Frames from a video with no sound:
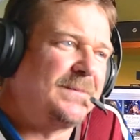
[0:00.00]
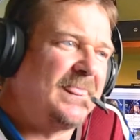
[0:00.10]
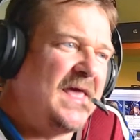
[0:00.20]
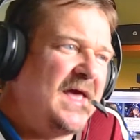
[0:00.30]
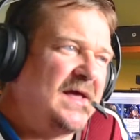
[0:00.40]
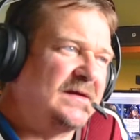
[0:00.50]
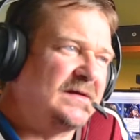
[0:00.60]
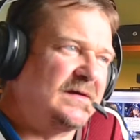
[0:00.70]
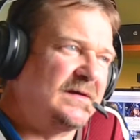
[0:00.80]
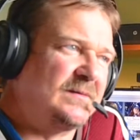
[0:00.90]
And
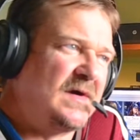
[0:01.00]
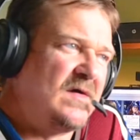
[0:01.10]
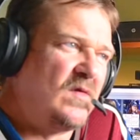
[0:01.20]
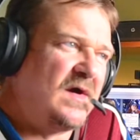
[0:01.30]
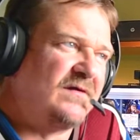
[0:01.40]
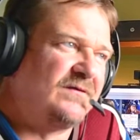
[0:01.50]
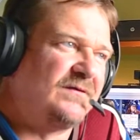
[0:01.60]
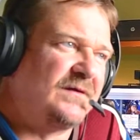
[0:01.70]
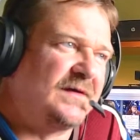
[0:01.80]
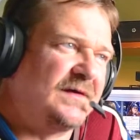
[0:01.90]
my
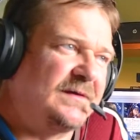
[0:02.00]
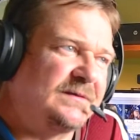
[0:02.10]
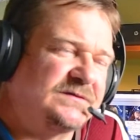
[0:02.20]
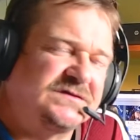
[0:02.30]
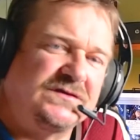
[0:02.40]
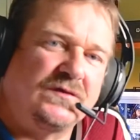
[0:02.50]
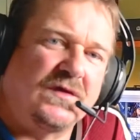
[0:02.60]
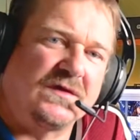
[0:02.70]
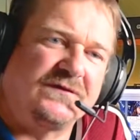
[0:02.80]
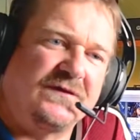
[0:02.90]
wife, she
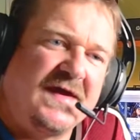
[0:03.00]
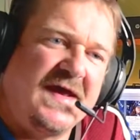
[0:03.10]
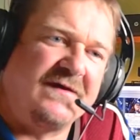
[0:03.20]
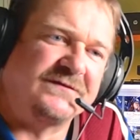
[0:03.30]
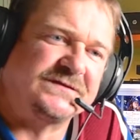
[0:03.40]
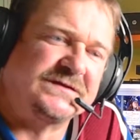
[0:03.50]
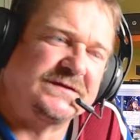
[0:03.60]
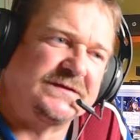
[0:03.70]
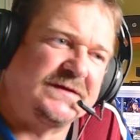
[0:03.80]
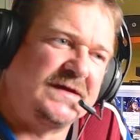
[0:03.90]
worked for Avs,
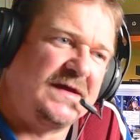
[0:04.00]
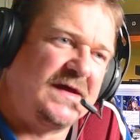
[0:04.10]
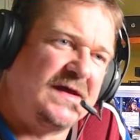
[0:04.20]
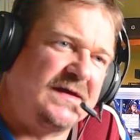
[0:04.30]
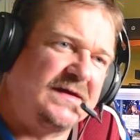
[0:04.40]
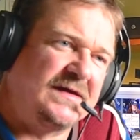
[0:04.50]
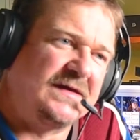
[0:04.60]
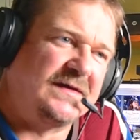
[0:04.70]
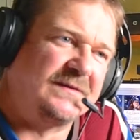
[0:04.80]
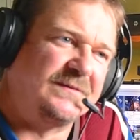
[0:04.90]
and
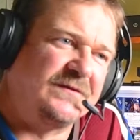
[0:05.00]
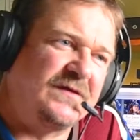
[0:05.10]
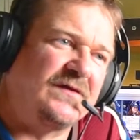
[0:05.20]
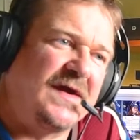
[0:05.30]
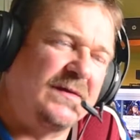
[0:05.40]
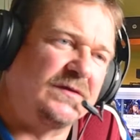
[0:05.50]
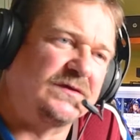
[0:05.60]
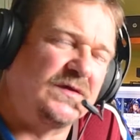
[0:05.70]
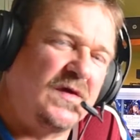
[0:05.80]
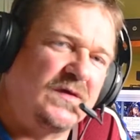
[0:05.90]
we were able
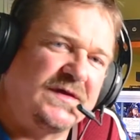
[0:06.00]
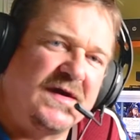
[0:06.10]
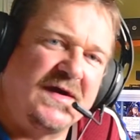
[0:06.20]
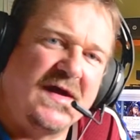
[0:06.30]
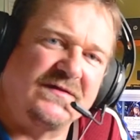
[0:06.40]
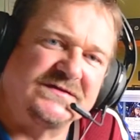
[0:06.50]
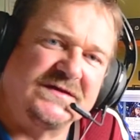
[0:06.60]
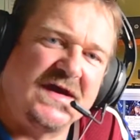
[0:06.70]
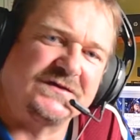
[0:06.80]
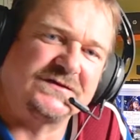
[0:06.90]
to go there, and I was
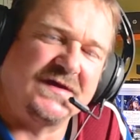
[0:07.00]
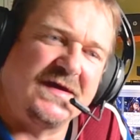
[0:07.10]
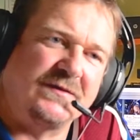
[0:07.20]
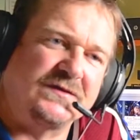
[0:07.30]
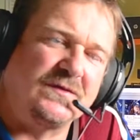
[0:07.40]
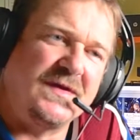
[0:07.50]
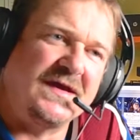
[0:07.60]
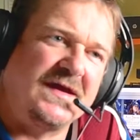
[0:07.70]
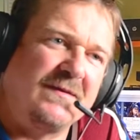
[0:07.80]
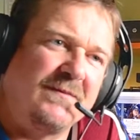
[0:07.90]
actually able to
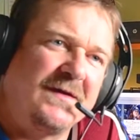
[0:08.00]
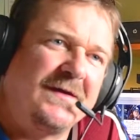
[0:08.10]
meet him